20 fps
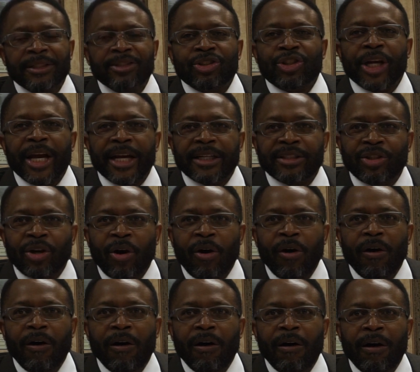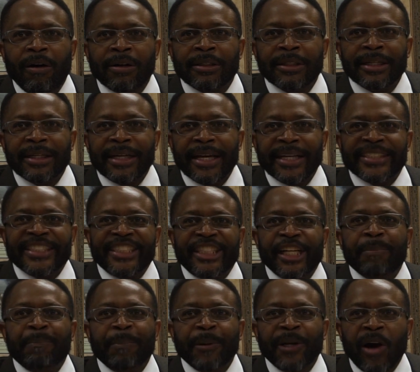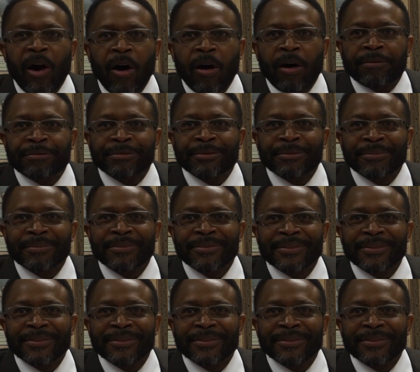check the oil and tip it off.